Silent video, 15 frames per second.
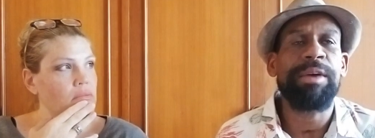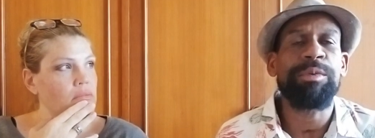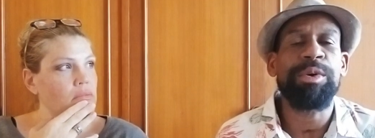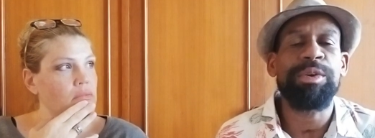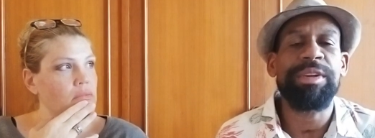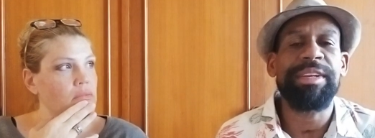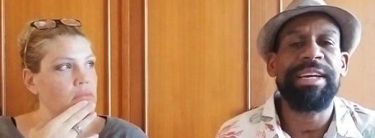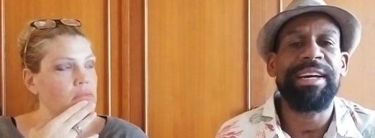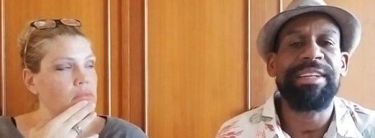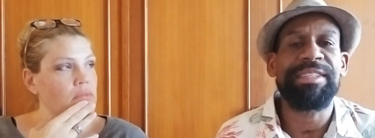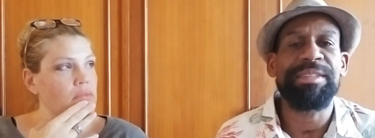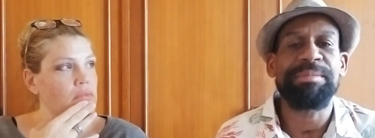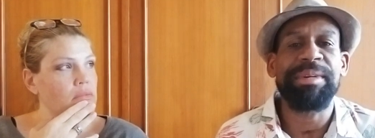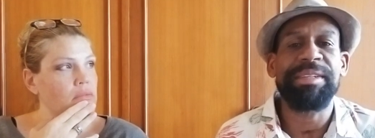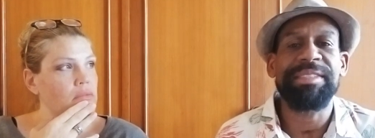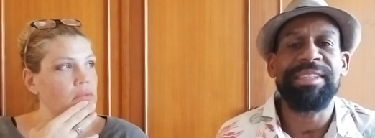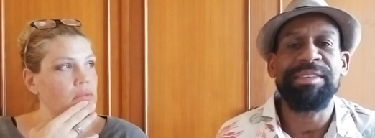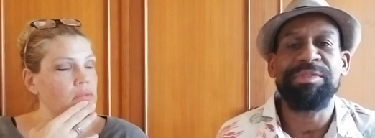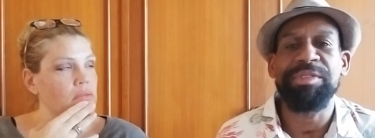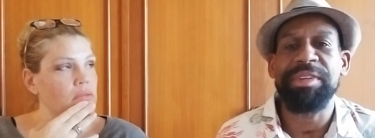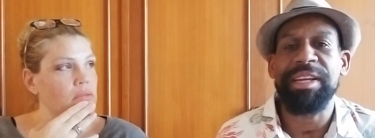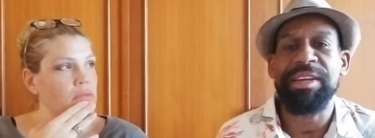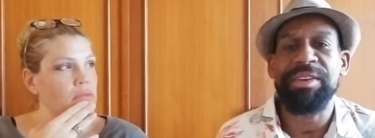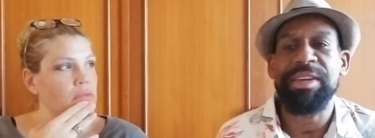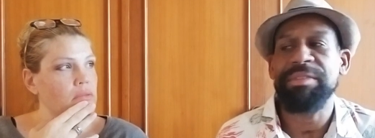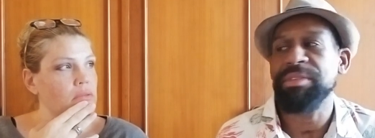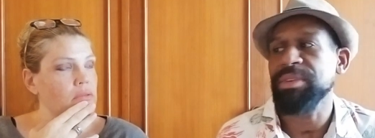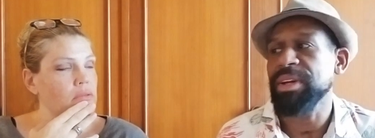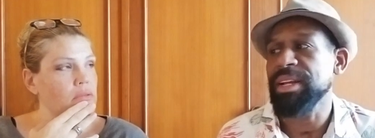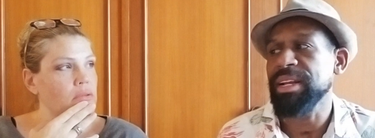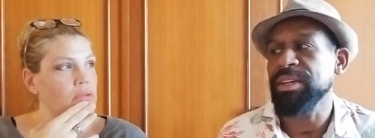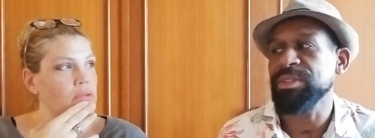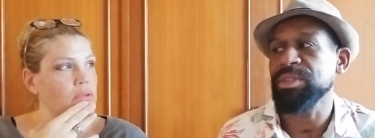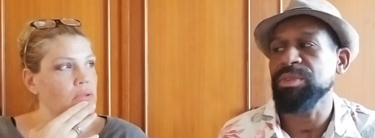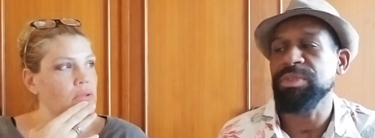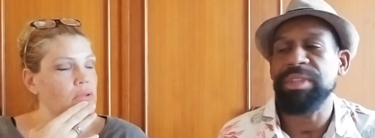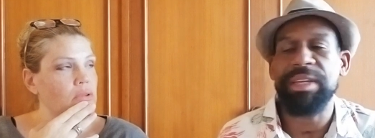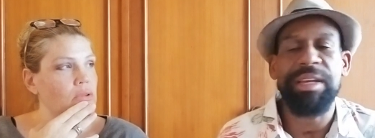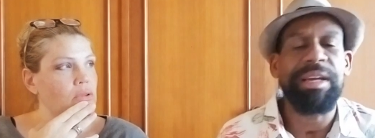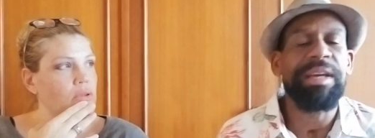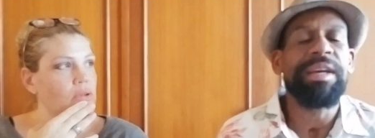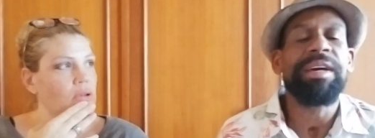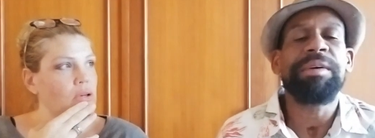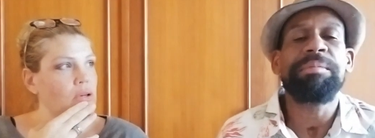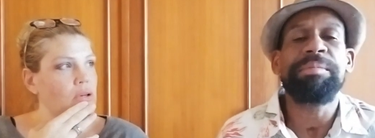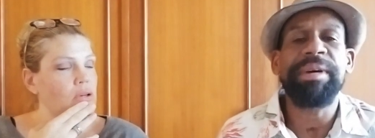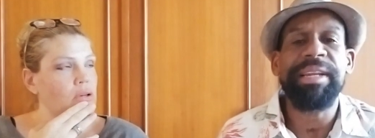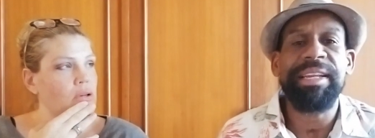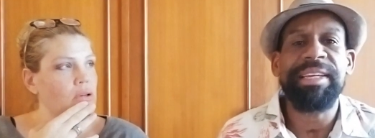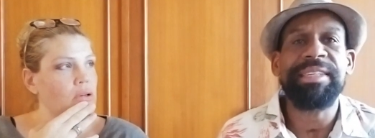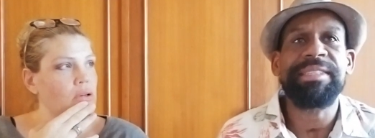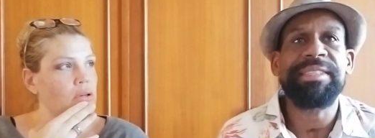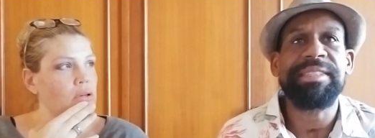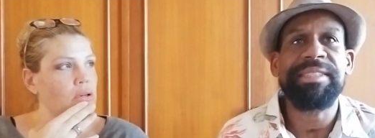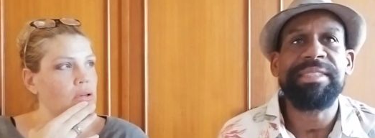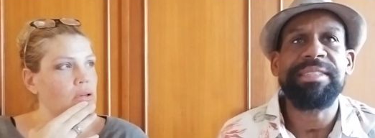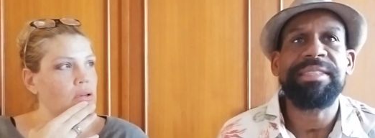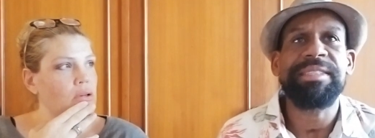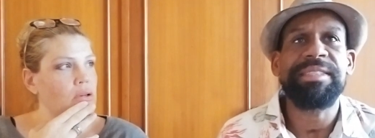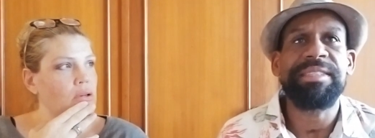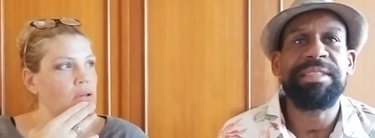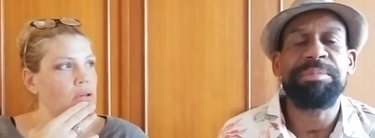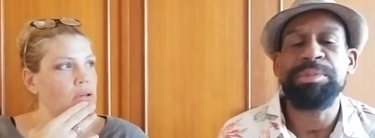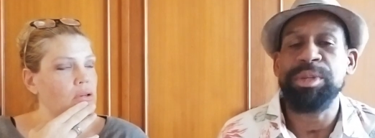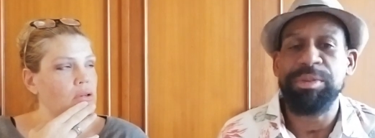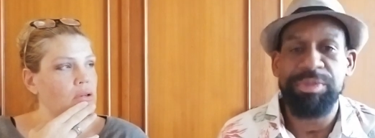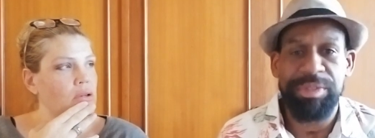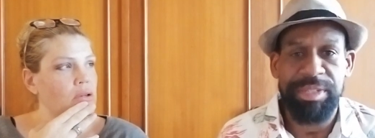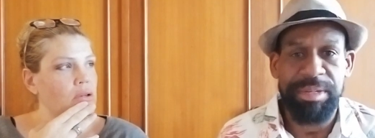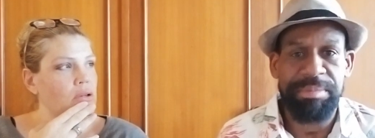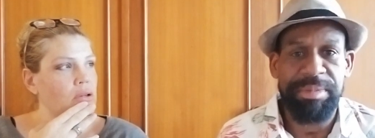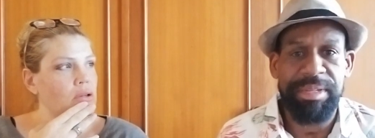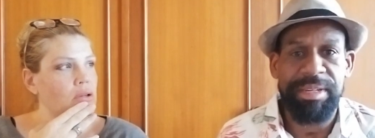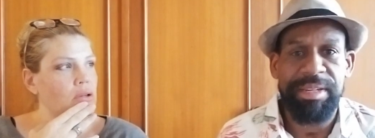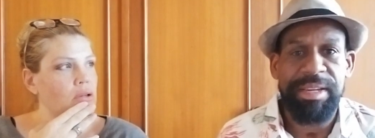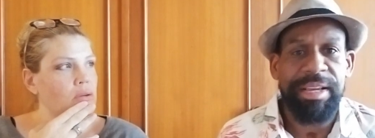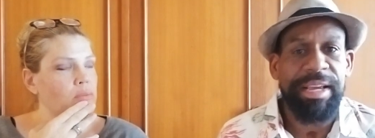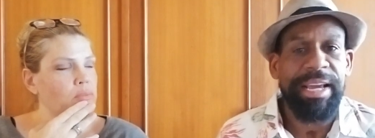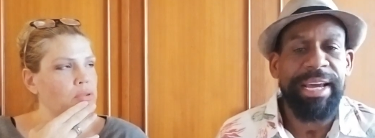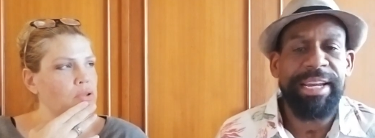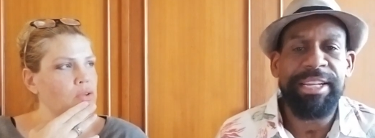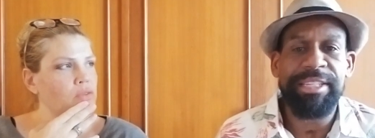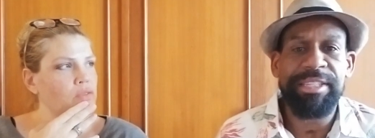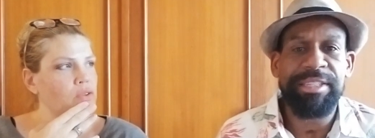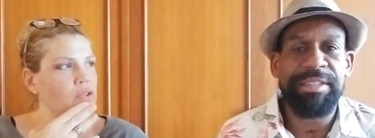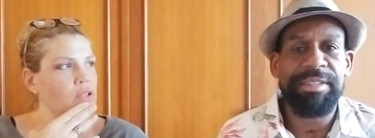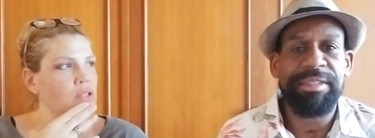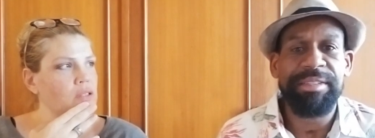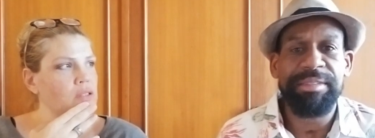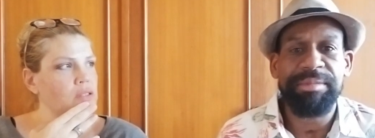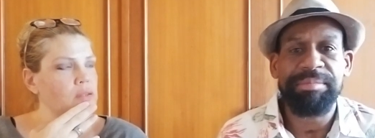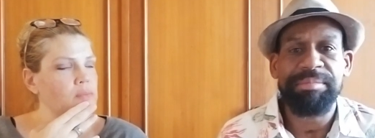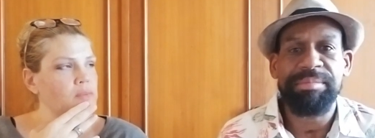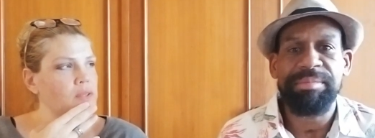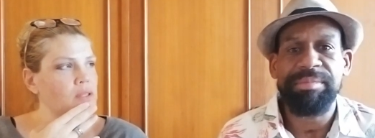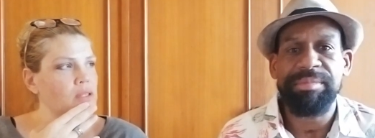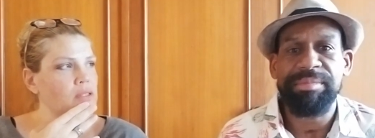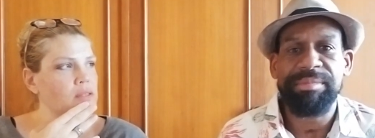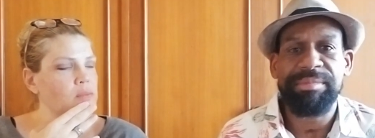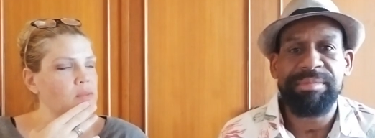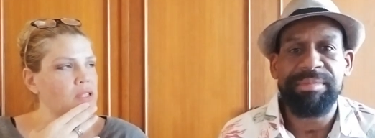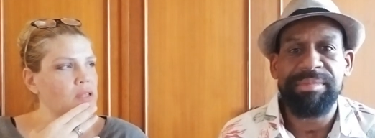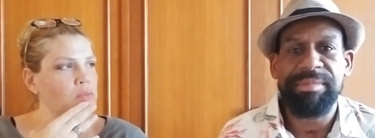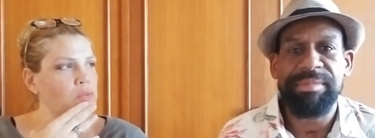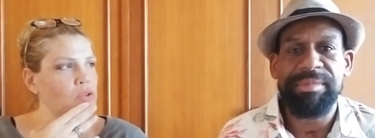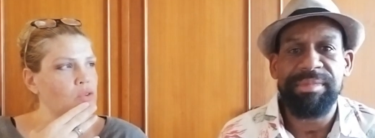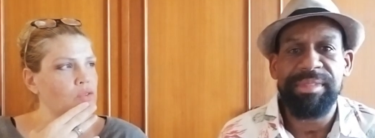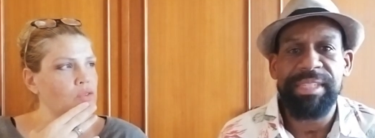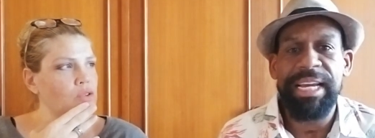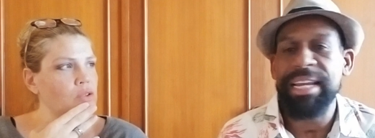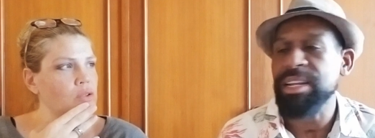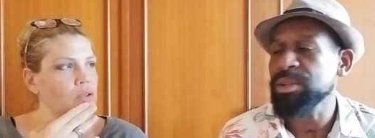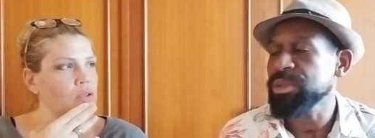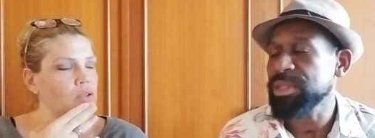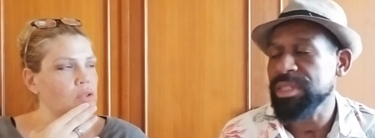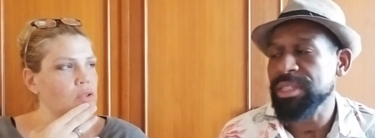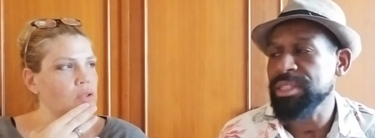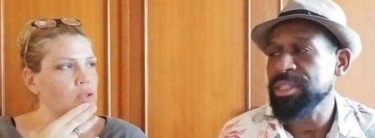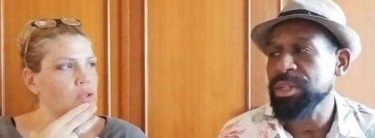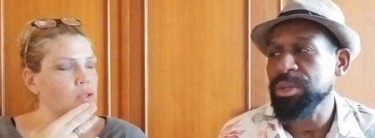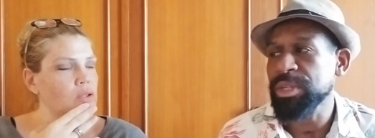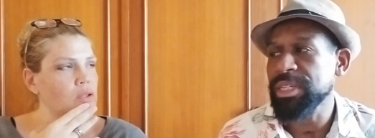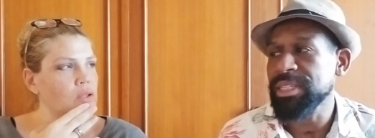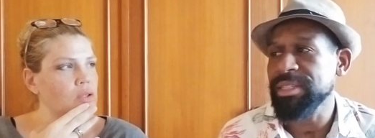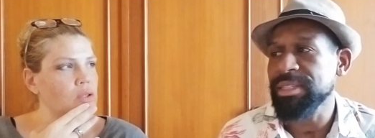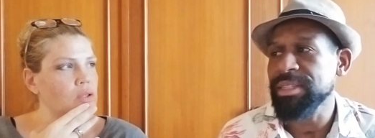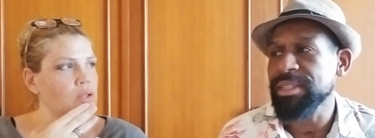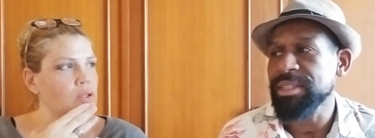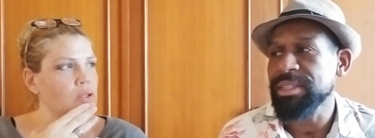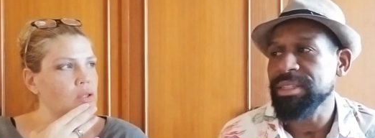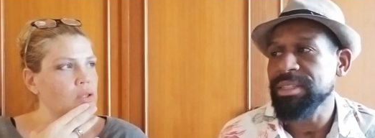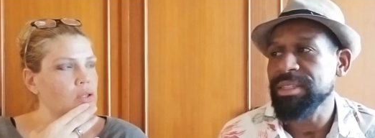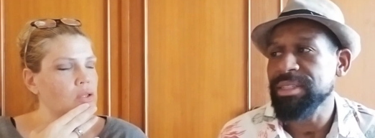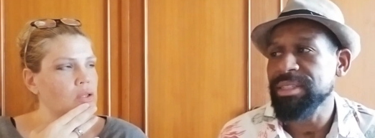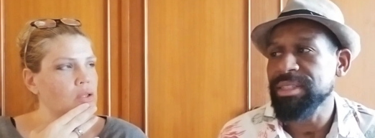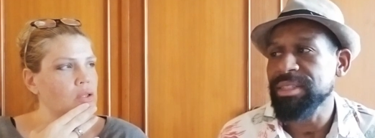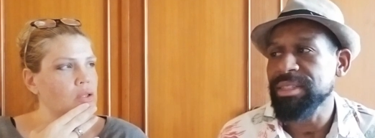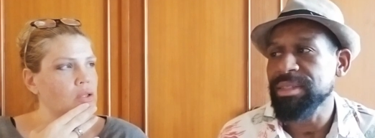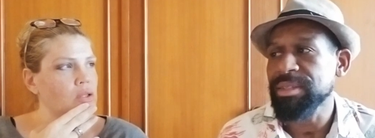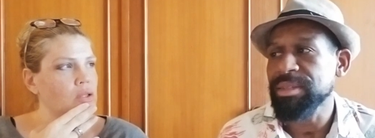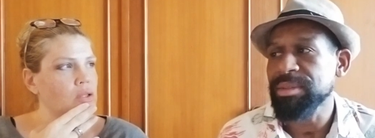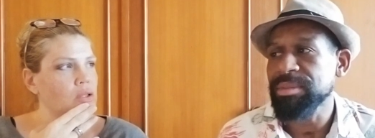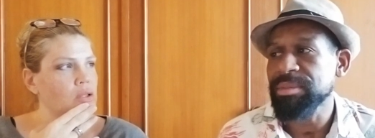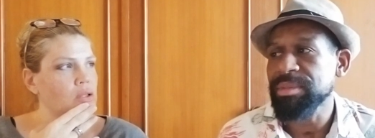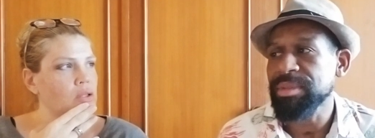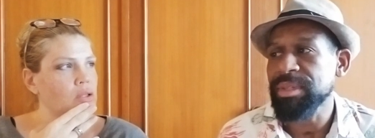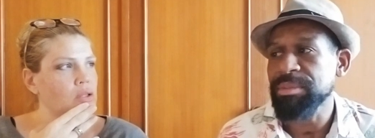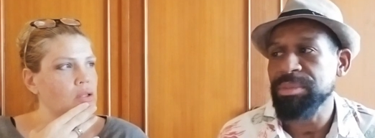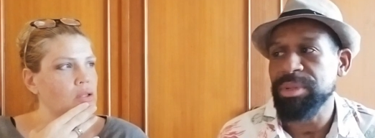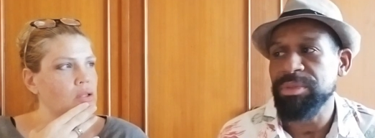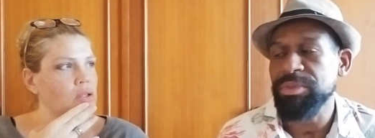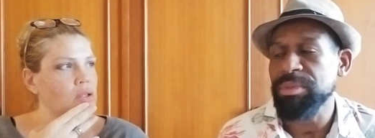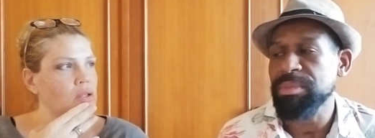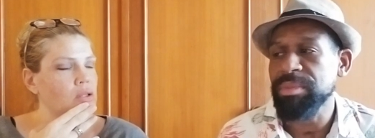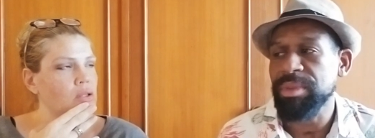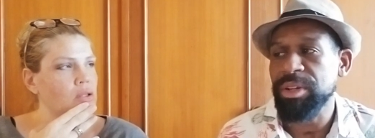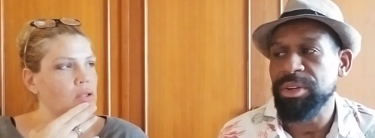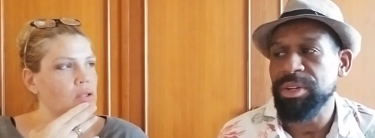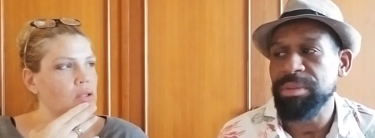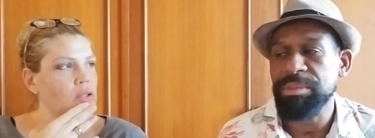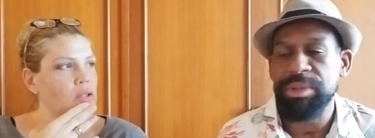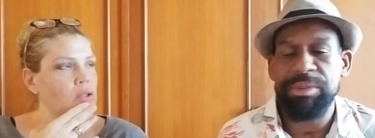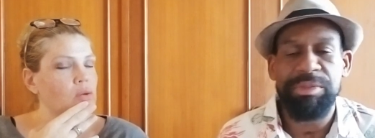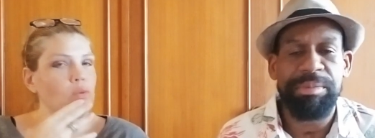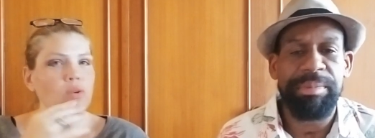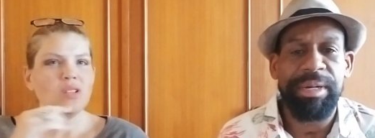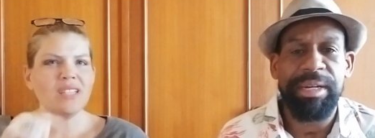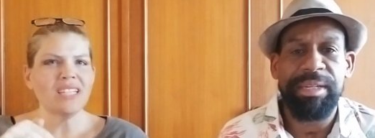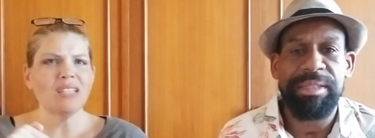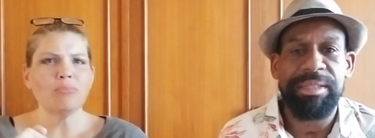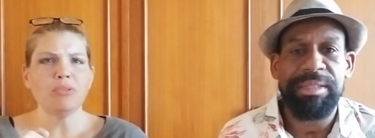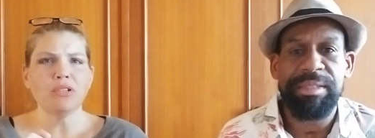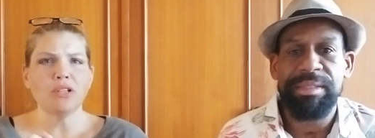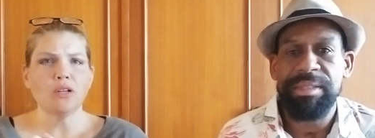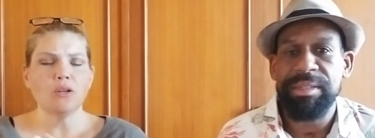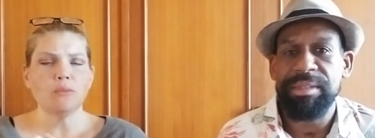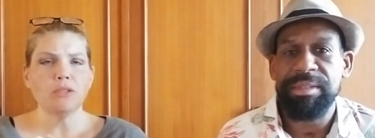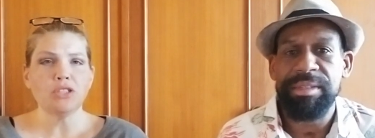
Speaker 1: wrote it down. It's in my cell phone. I don't have it right now. It's over there, but it's the beautiful something. And beautiful it's, and
Speaker 2: something, something and beautiful. I know
Speaker 1: it's, it's so easy and beautiful learning, beautiful. We'll link it below,
Speaker 2: but